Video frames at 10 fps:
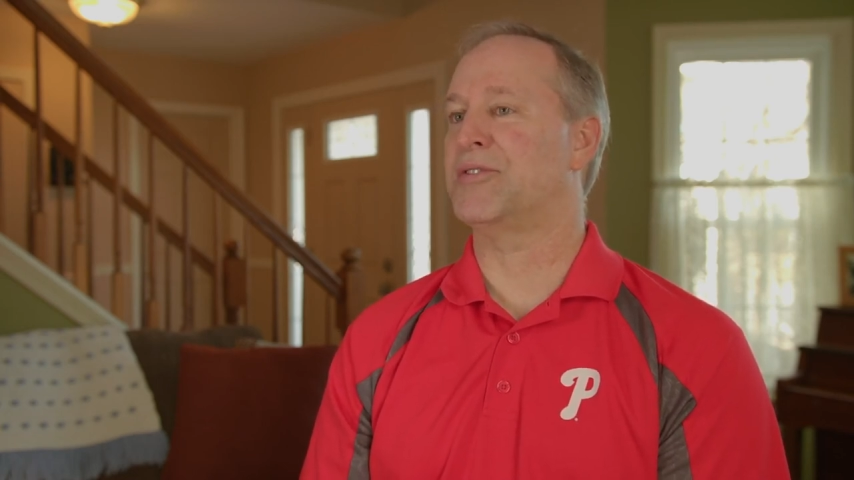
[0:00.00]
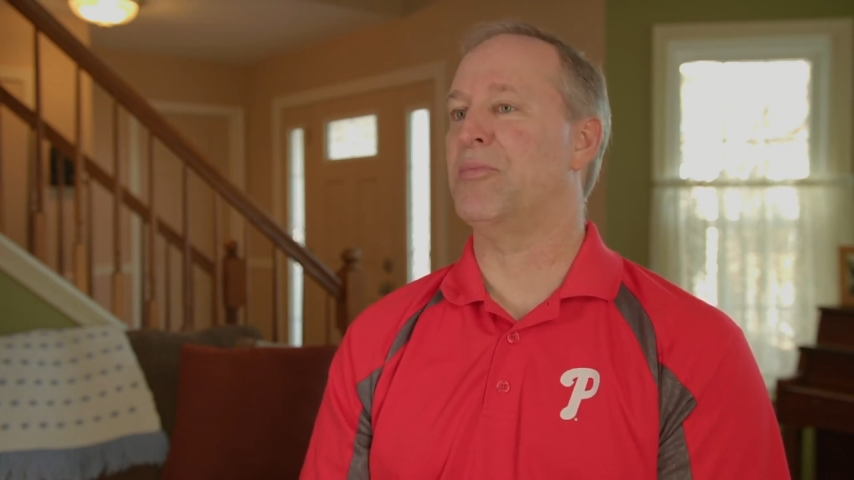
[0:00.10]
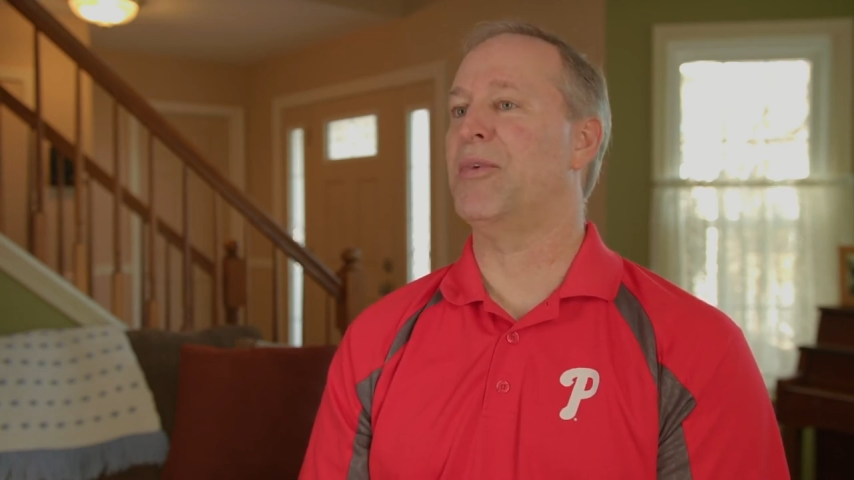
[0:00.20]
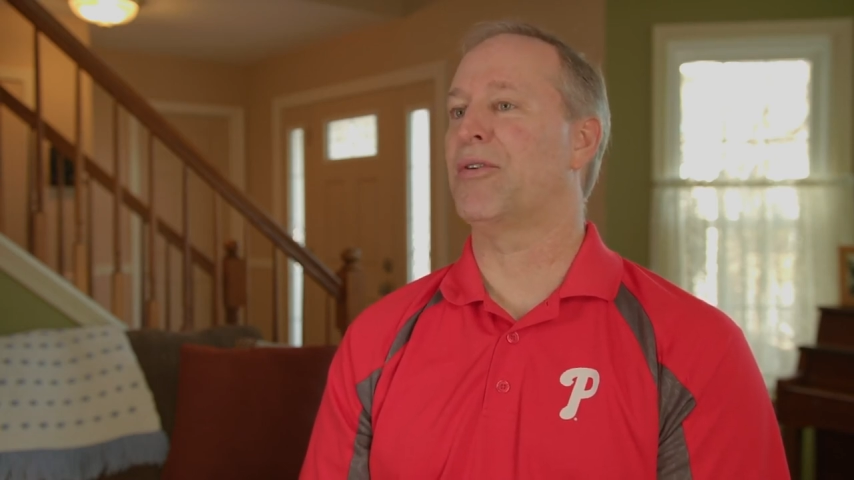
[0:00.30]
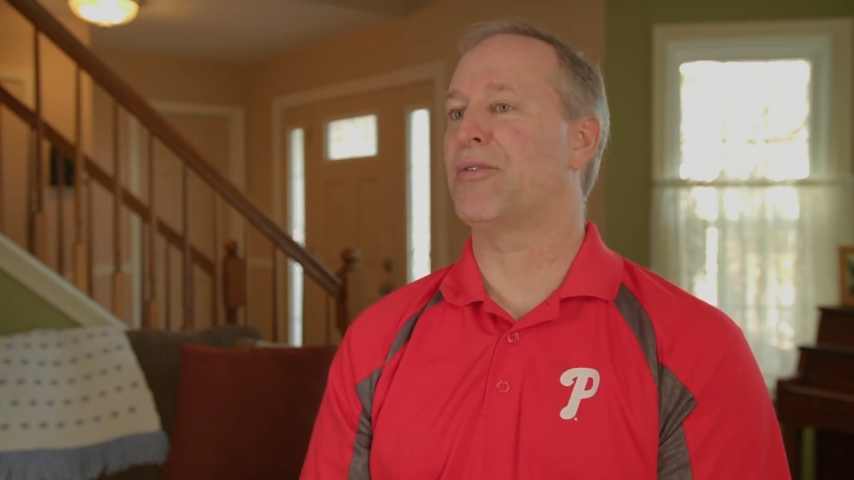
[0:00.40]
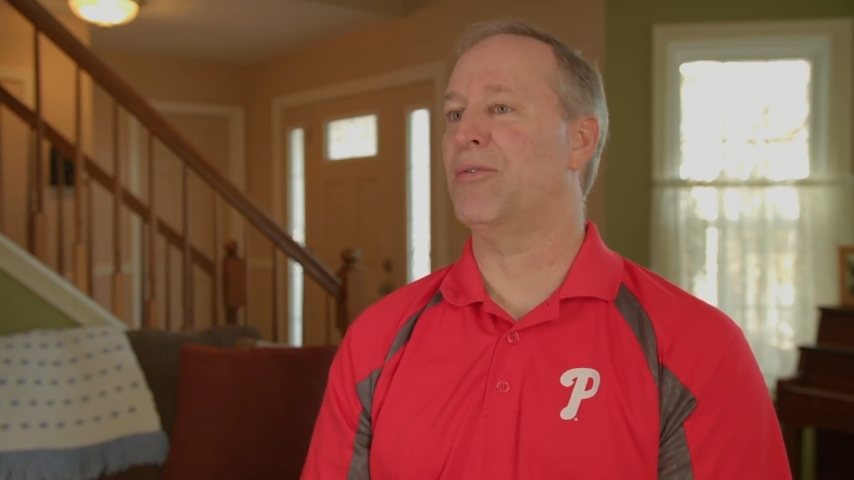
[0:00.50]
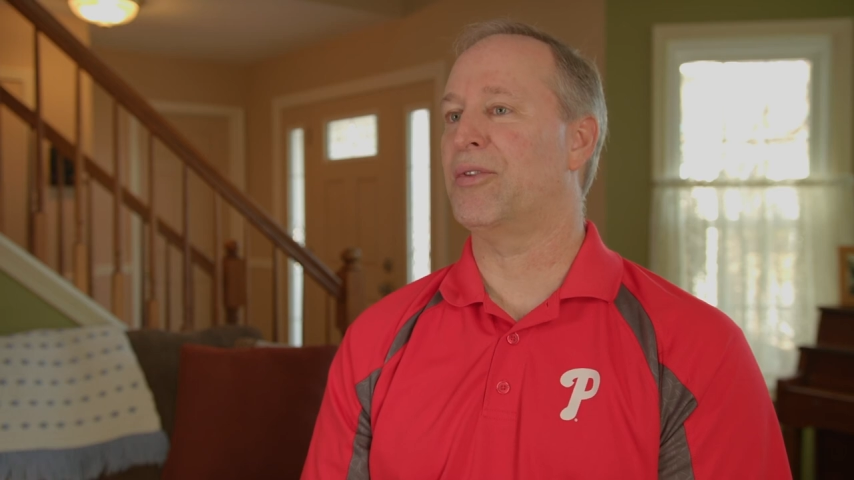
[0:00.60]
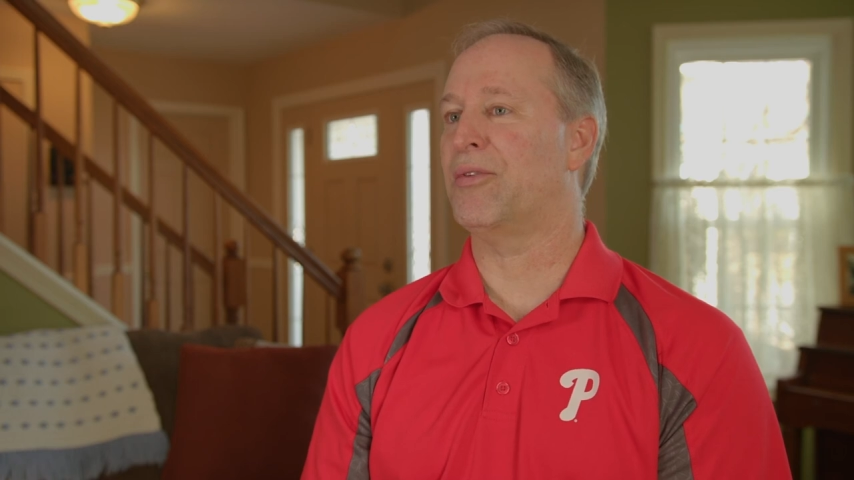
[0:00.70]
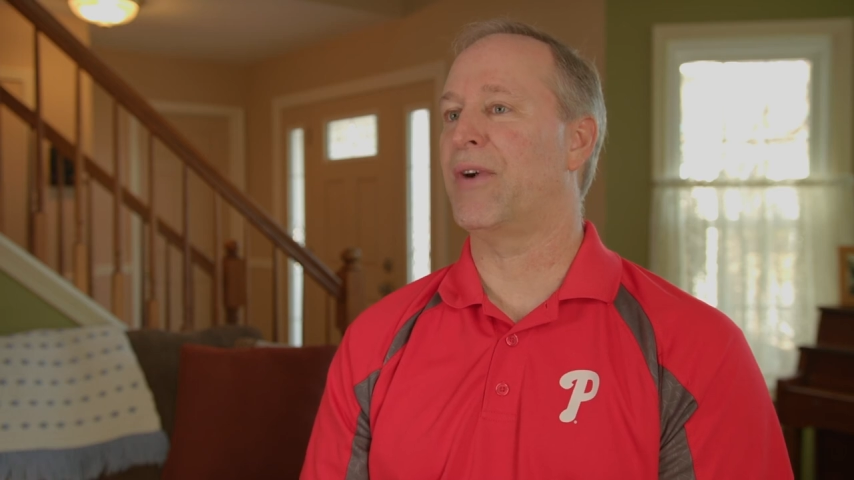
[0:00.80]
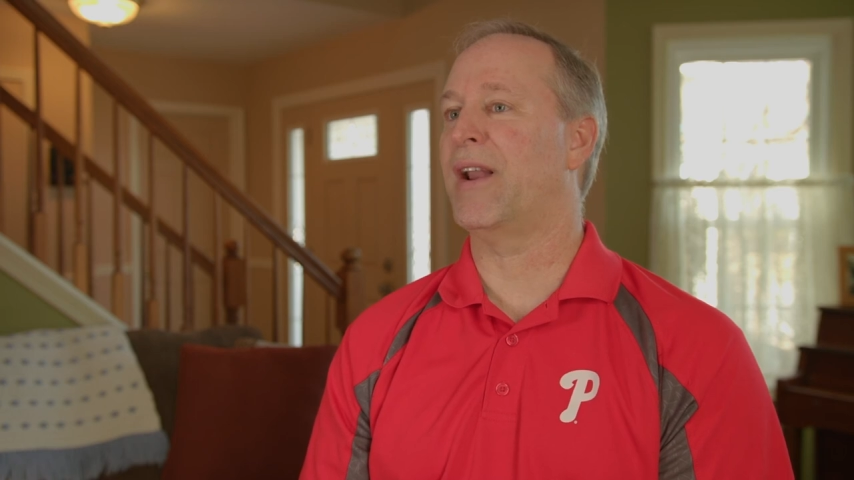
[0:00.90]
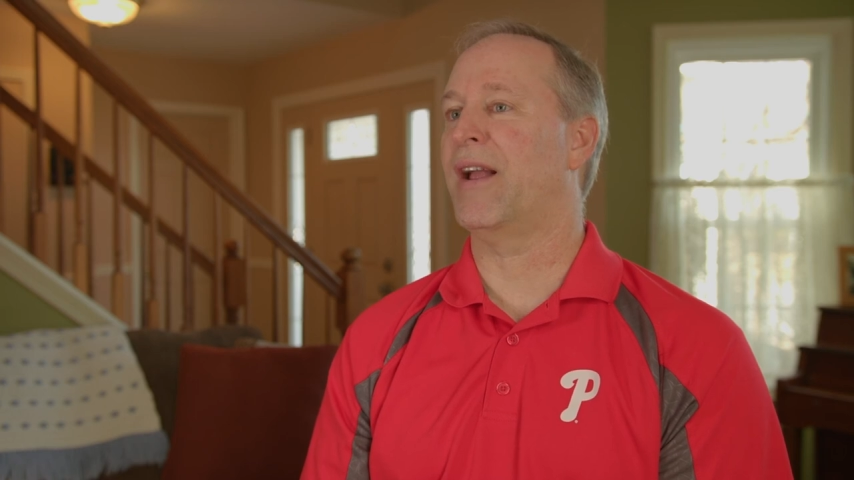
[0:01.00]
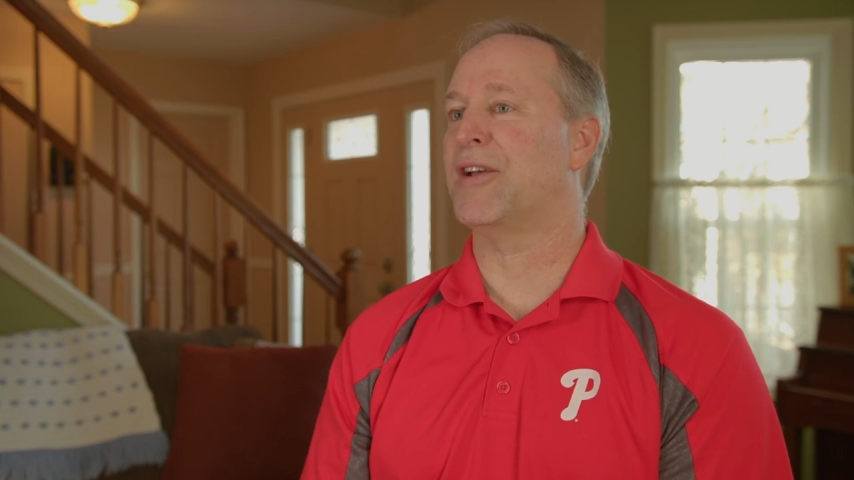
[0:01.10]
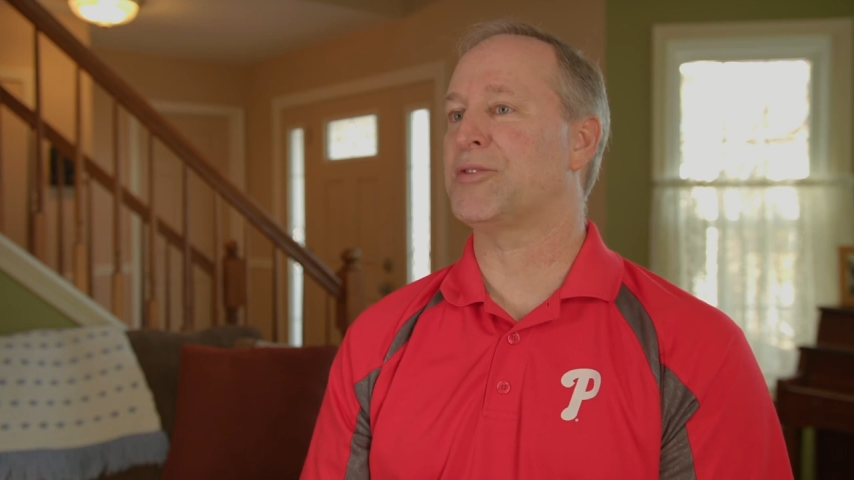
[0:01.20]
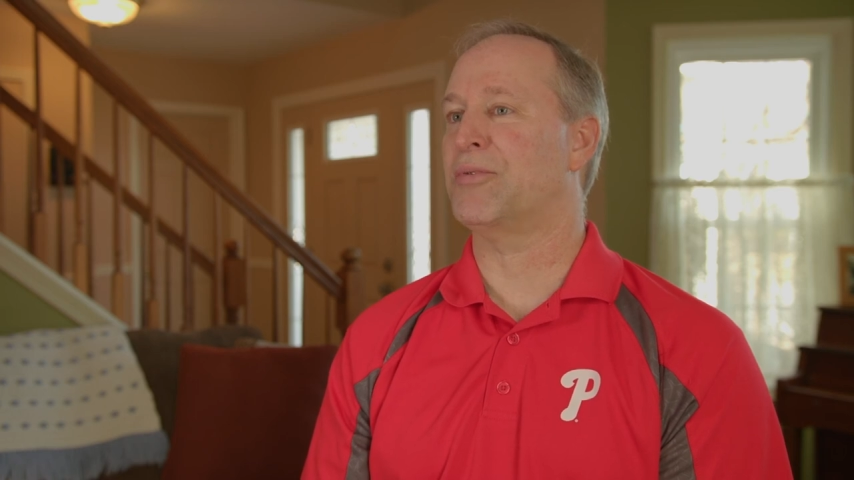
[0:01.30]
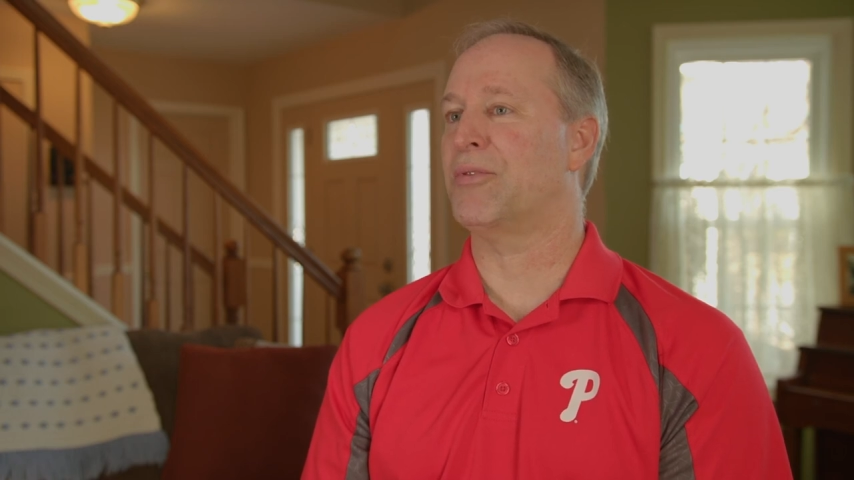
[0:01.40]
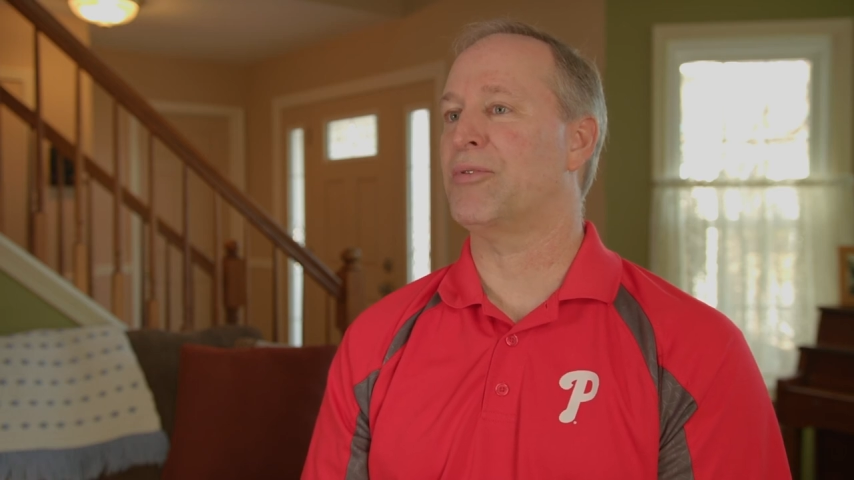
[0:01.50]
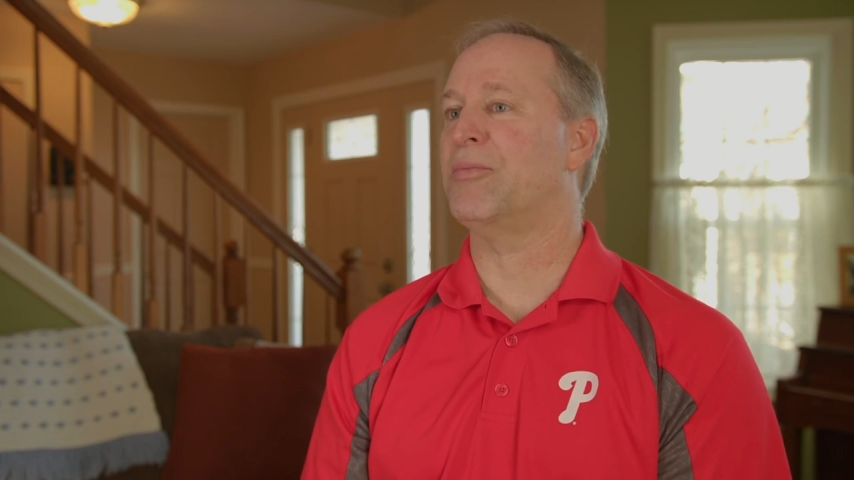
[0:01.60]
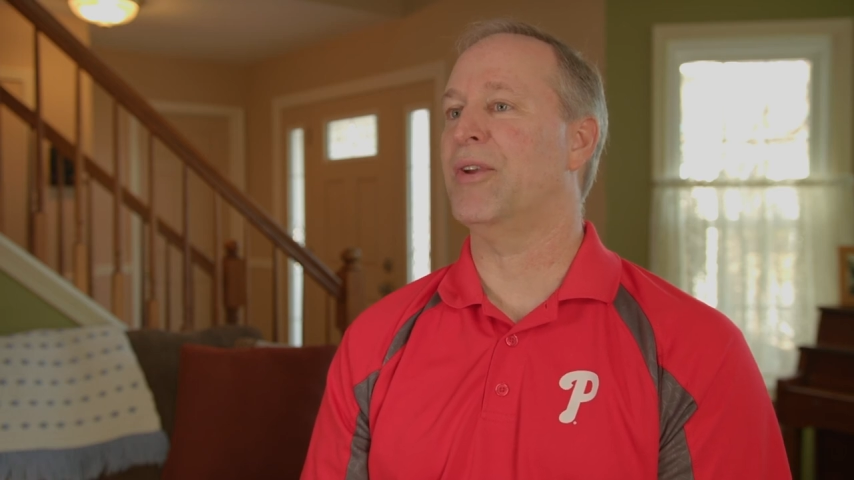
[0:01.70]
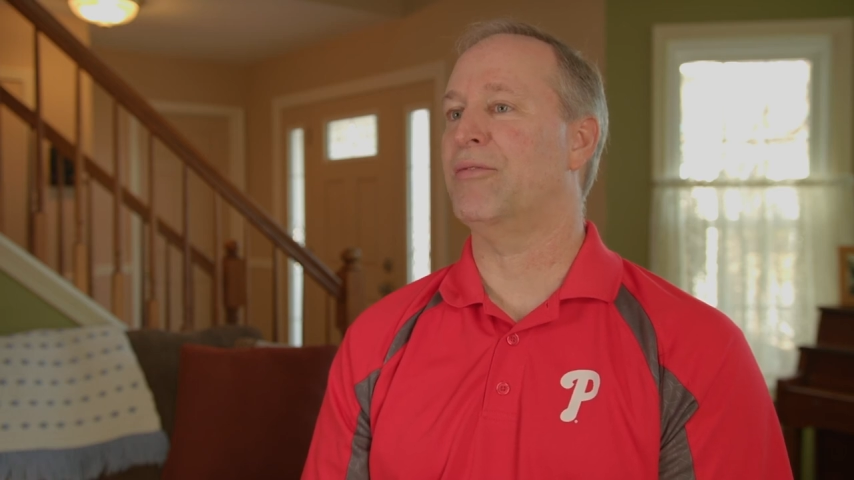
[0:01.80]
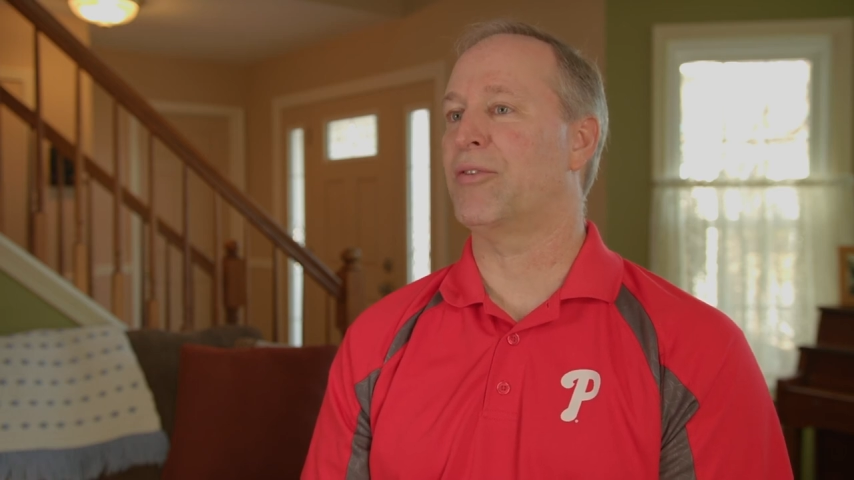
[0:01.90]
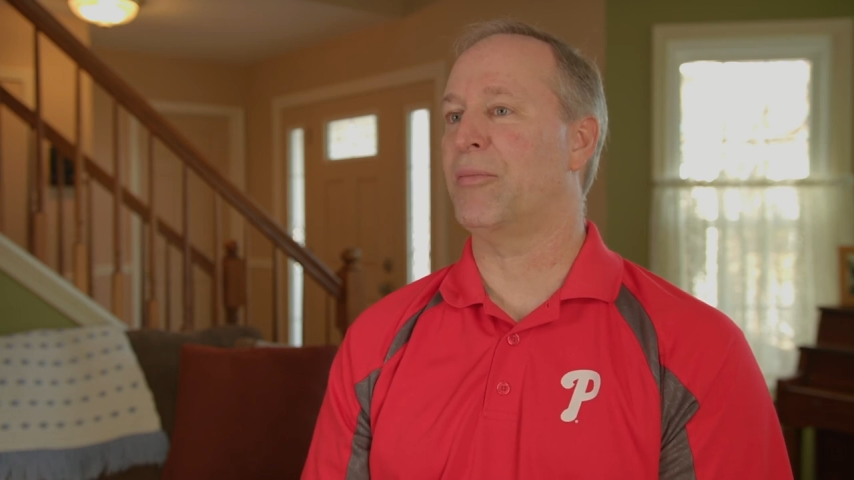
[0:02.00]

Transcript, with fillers: a miracle what the Reading Hospital Group did for